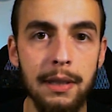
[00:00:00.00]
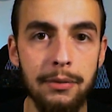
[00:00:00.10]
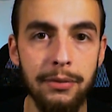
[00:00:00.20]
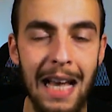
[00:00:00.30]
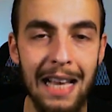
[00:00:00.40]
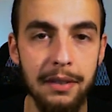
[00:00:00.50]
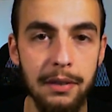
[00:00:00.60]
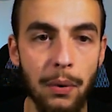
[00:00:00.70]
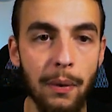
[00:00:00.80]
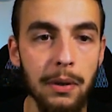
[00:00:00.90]
Flask
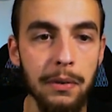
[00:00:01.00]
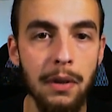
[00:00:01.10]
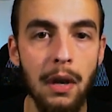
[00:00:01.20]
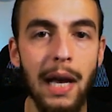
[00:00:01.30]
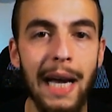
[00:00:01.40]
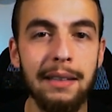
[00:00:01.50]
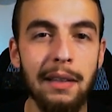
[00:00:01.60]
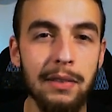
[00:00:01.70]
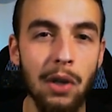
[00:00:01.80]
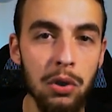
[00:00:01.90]
series
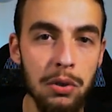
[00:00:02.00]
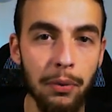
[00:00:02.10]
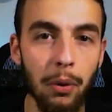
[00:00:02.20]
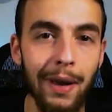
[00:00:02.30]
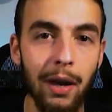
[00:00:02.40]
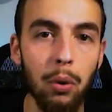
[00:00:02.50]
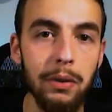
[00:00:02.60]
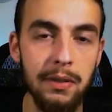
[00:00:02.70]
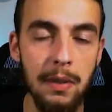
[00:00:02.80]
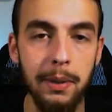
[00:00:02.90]
and search for a
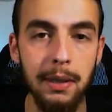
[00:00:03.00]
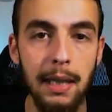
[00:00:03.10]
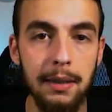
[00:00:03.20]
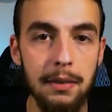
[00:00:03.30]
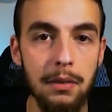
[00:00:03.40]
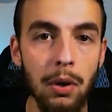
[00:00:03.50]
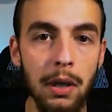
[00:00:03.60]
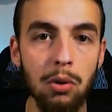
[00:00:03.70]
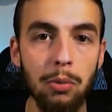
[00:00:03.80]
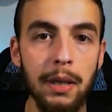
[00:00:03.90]
code snippet that is
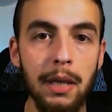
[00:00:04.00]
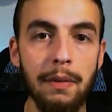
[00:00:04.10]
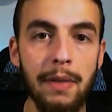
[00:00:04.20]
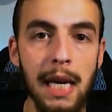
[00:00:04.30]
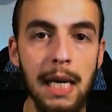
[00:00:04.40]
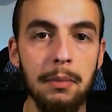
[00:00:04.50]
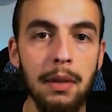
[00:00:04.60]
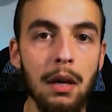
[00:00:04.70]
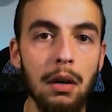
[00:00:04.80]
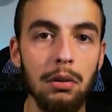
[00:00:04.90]
going to be named
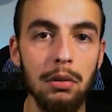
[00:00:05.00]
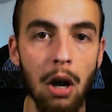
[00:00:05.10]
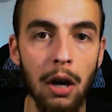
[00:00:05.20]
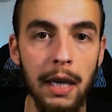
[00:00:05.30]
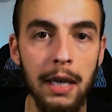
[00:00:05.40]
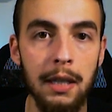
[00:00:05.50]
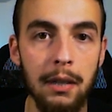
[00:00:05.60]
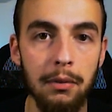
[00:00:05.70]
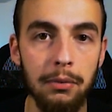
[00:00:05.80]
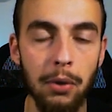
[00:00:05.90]

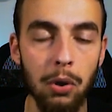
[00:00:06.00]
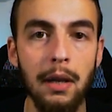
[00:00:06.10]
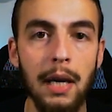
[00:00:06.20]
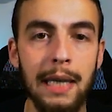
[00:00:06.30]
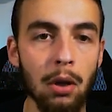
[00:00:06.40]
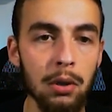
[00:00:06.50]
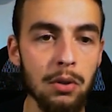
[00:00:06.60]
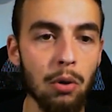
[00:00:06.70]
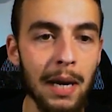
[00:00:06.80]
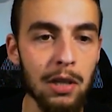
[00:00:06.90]
login form. And
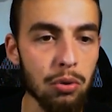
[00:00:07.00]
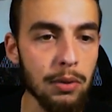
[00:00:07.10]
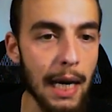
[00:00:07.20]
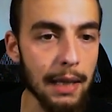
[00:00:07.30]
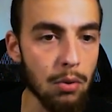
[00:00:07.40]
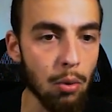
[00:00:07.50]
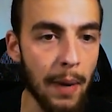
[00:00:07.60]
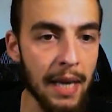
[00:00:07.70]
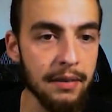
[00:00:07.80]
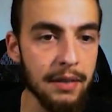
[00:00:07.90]
also make sure that you
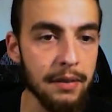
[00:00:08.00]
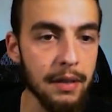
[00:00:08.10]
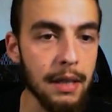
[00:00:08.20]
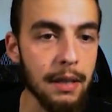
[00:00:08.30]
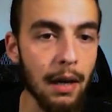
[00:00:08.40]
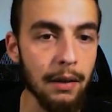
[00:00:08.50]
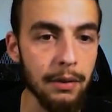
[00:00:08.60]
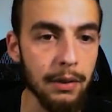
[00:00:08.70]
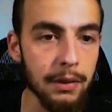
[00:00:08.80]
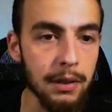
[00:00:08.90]
paste this in
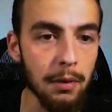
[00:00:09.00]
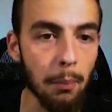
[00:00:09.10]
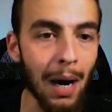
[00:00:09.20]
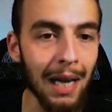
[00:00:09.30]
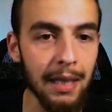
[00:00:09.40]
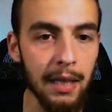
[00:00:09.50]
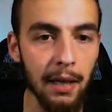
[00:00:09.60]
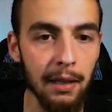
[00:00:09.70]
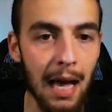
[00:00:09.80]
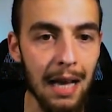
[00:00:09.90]
under the body
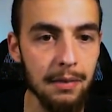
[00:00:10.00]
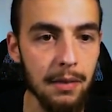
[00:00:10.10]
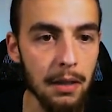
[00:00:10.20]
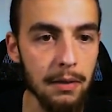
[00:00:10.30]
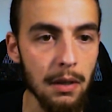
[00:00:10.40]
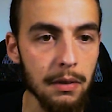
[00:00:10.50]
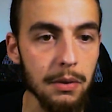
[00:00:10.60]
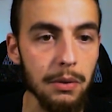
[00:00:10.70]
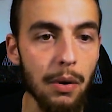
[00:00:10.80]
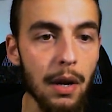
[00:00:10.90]
class text
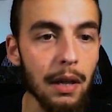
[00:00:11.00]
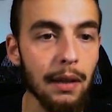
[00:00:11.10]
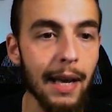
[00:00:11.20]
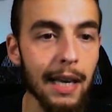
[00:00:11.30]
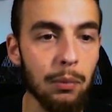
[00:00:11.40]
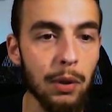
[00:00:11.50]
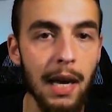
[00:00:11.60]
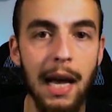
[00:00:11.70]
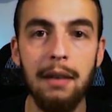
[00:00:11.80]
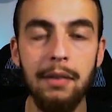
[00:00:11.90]
center like we
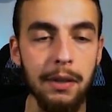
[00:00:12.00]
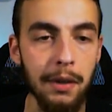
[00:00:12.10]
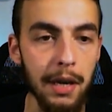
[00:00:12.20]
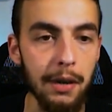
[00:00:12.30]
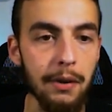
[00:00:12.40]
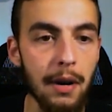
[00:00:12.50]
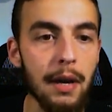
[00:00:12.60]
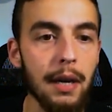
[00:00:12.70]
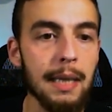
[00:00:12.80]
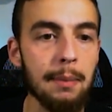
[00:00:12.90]
have in here.
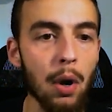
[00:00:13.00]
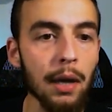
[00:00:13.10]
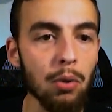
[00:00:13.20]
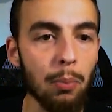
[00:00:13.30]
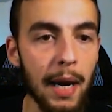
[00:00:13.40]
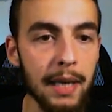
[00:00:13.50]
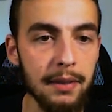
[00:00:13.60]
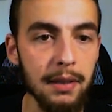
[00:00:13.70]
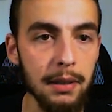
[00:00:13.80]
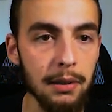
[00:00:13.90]
And I'm going to
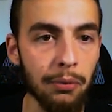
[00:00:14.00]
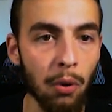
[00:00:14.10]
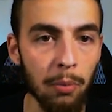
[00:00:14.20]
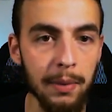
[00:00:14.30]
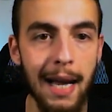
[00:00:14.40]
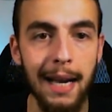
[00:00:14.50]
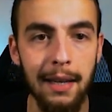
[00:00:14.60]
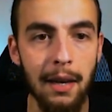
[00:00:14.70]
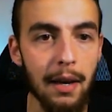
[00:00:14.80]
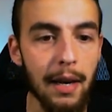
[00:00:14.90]
paste the form
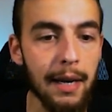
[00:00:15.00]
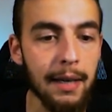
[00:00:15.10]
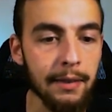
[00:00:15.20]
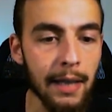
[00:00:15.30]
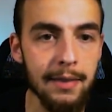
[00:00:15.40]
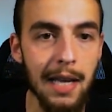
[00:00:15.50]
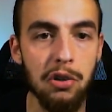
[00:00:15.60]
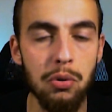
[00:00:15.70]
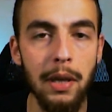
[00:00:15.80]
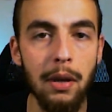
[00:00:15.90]
tag, and let's
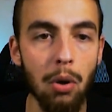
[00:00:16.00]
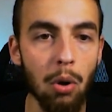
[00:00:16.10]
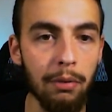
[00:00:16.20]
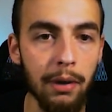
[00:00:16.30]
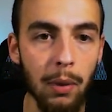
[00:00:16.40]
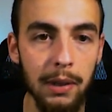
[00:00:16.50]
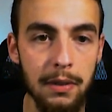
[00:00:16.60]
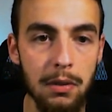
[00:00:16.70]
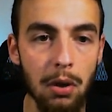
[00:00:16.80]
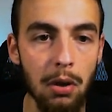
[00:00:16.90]
actually go over what
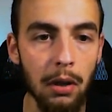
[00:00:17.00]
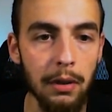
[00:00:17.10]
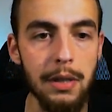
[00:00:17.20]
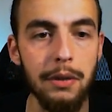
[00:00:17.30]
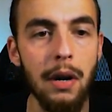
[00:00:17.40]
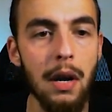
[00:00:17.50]
is going on here.